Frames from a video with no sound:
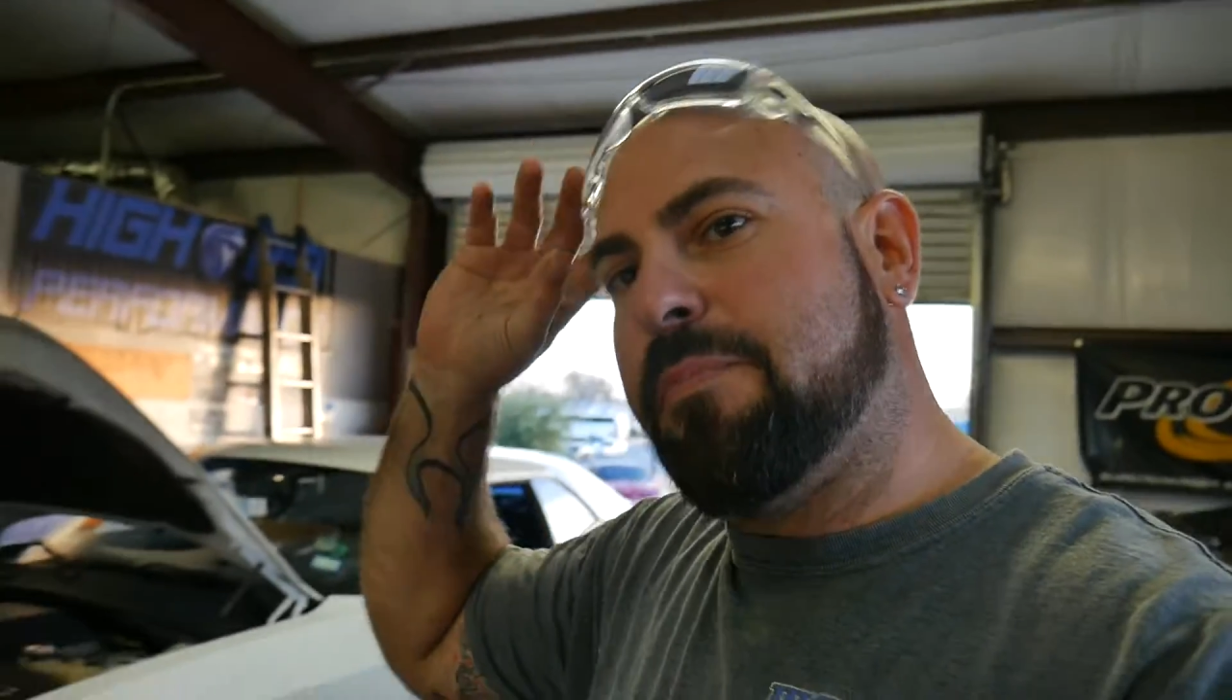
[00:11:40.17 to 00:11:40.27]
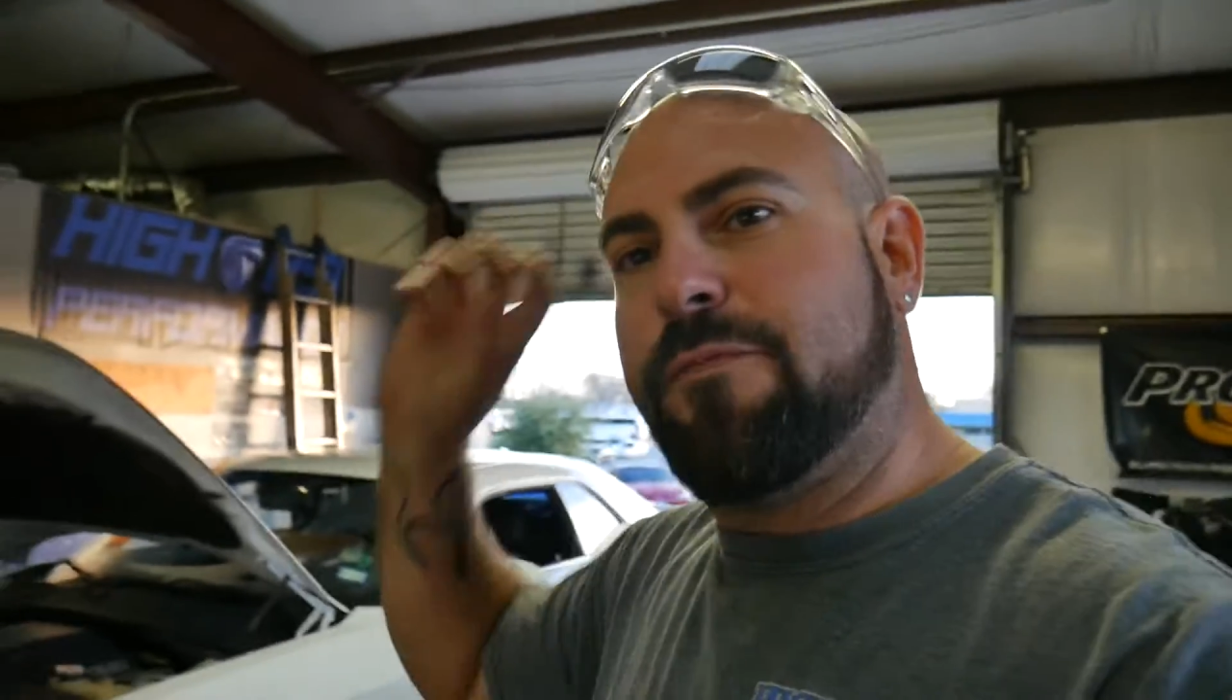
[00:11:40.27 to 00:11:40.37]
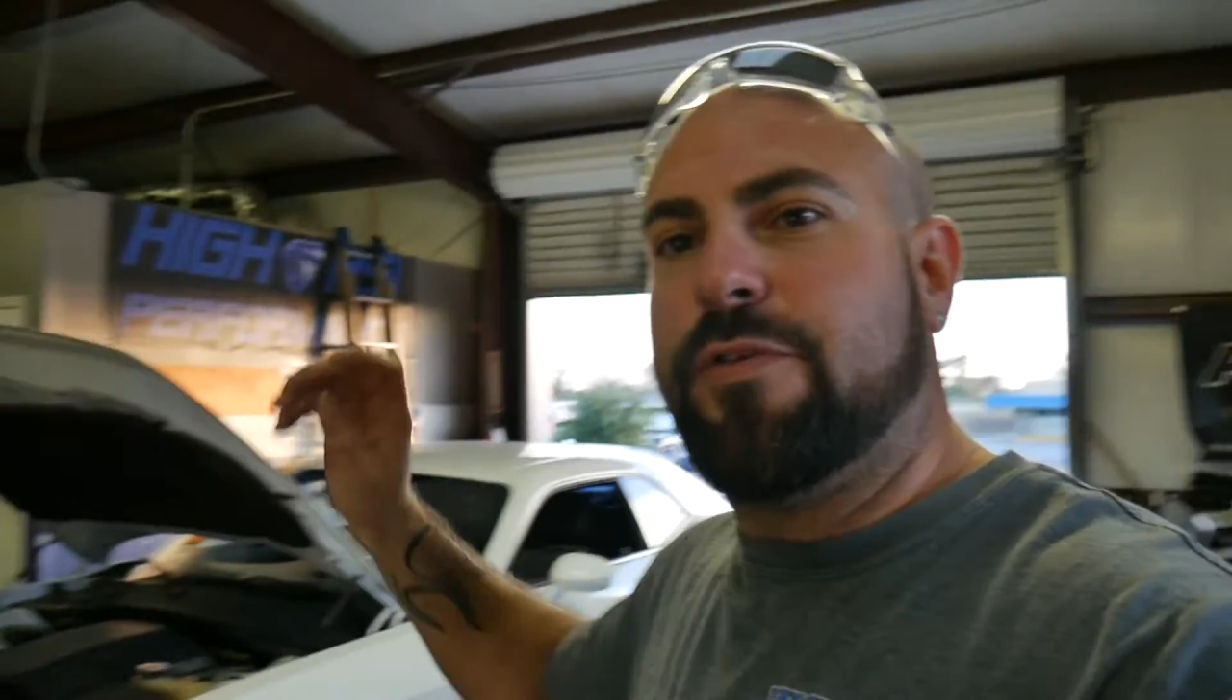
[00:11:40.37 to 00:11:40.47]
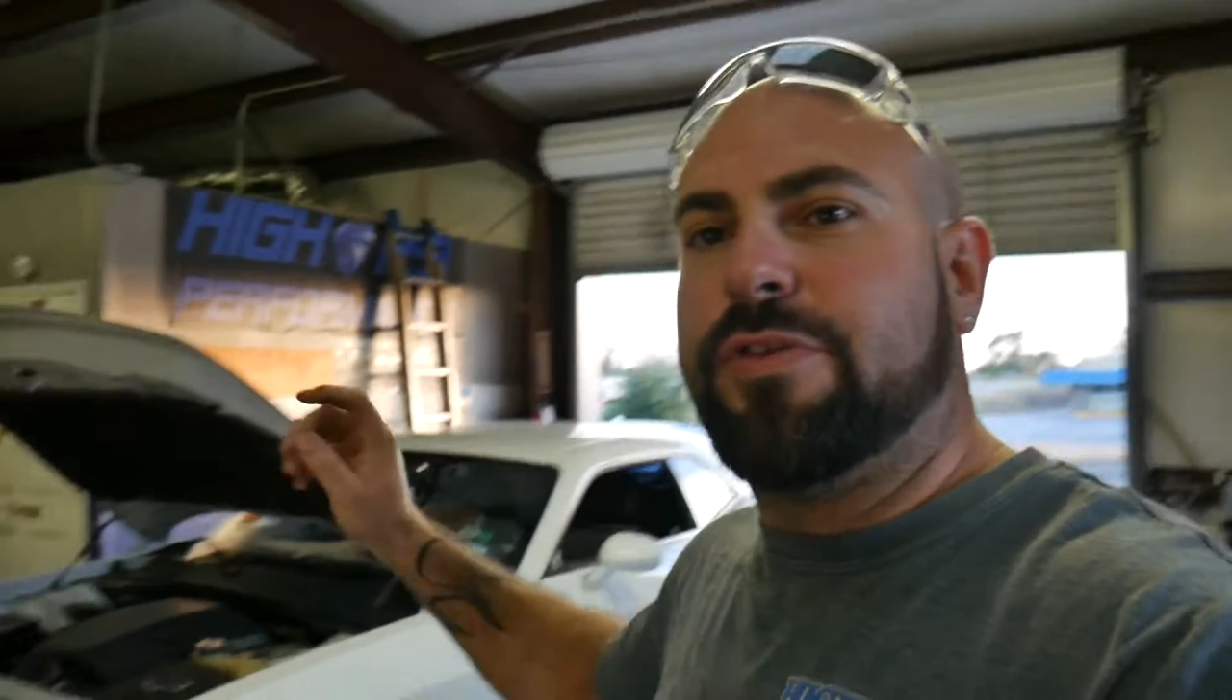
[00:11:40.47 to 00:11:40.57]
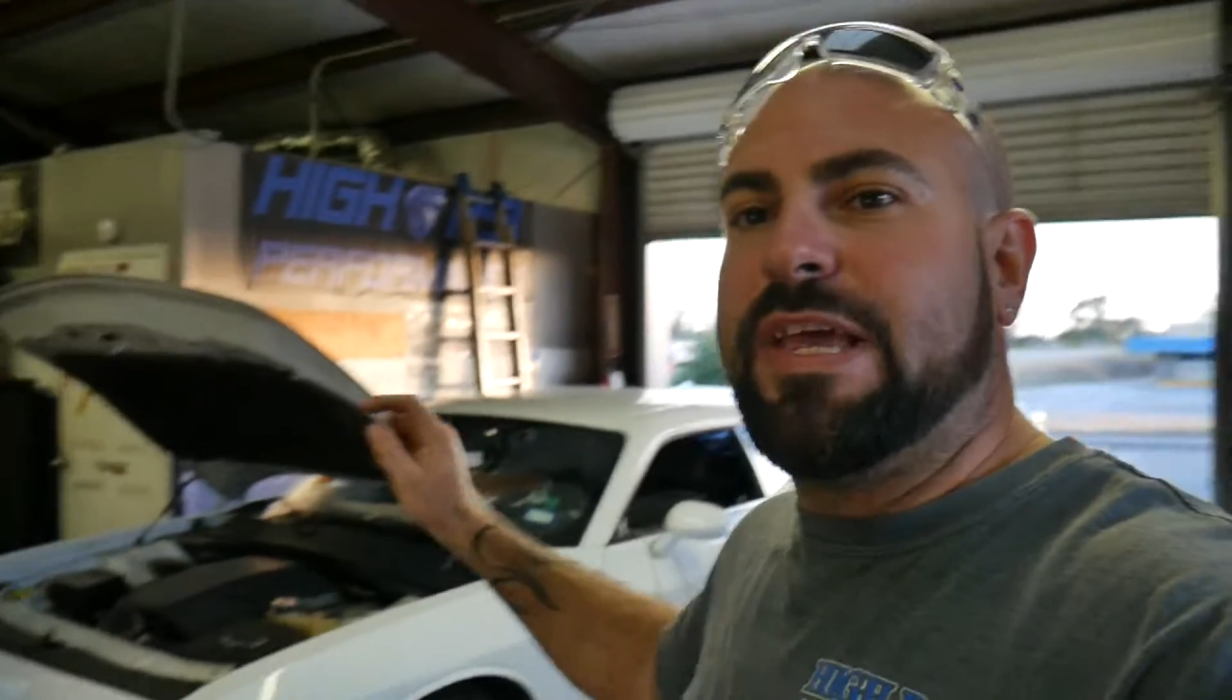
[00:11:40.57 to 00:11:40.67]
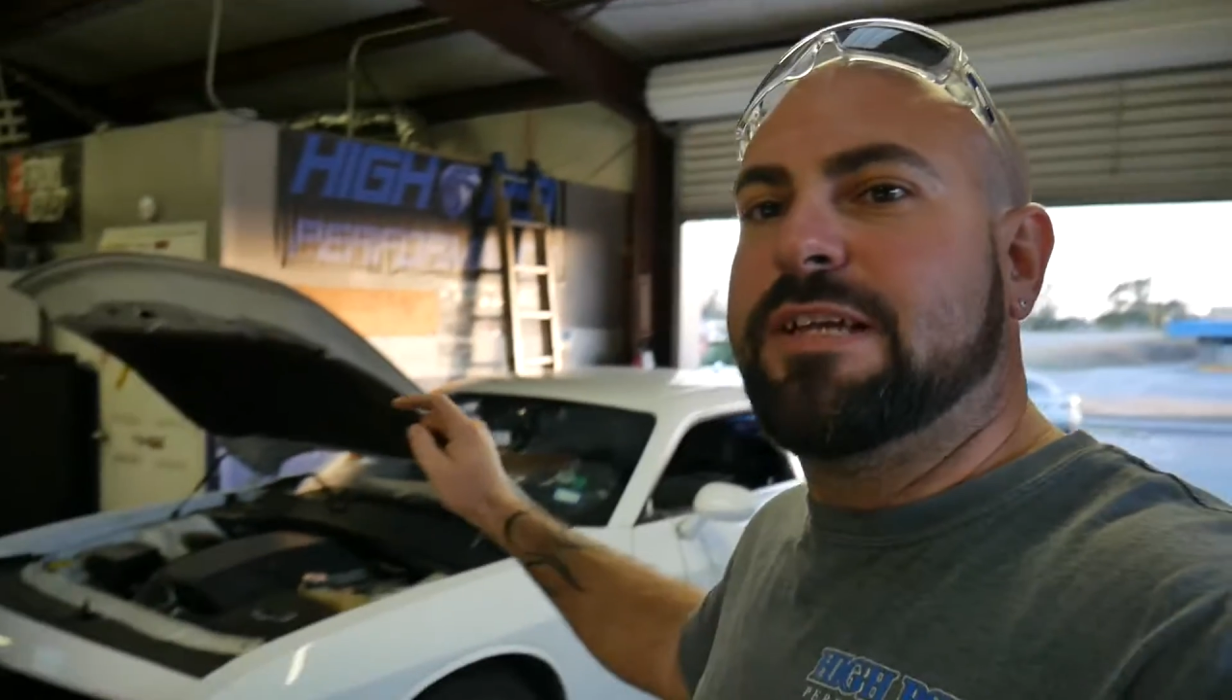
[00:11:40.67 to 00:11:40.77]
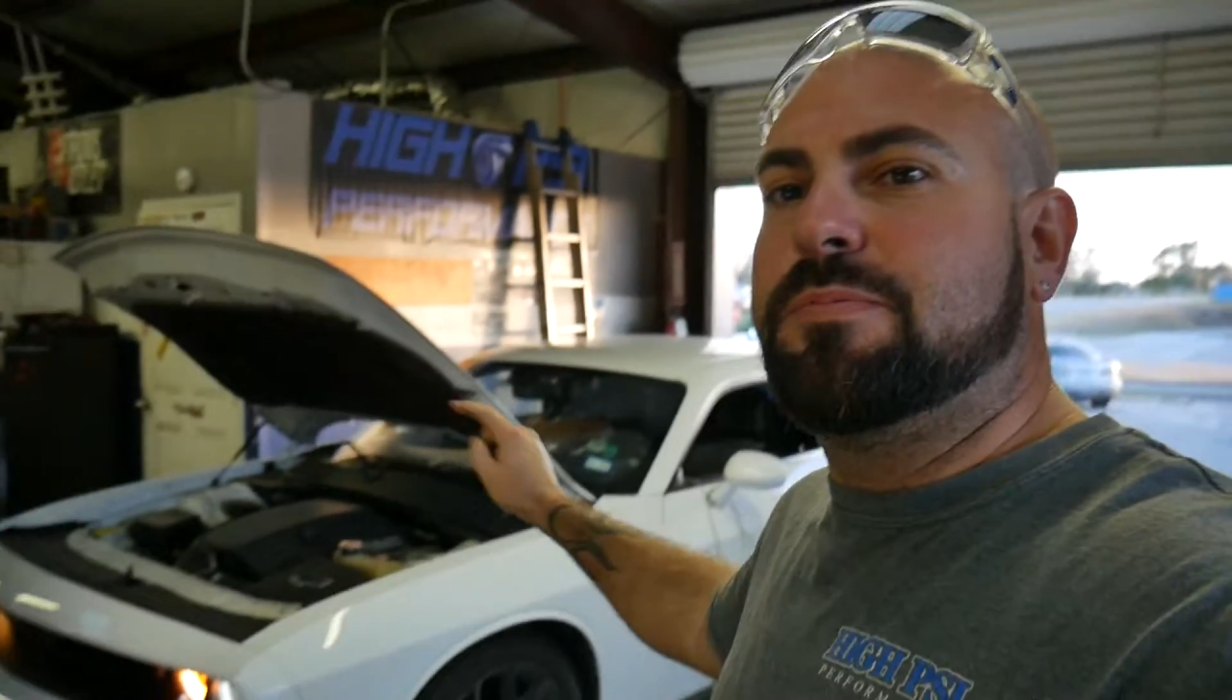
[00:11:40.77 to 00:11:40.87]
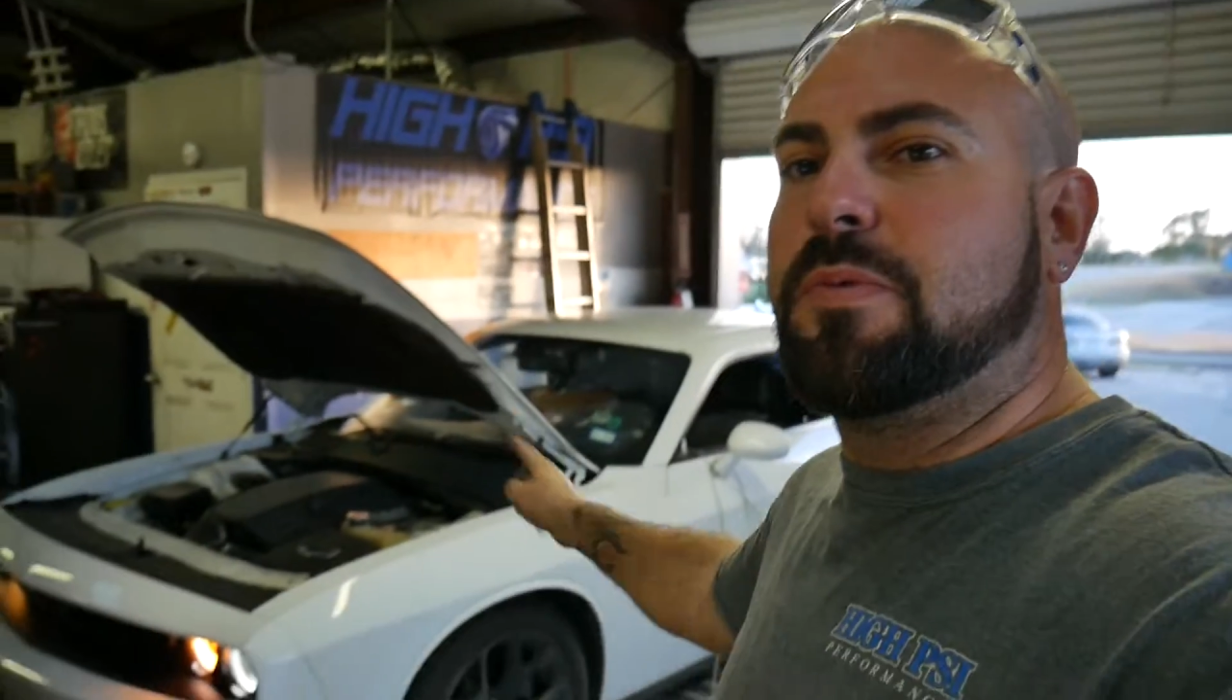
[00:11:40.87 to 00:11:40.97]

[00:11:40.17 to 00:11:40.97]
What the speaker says: a few things,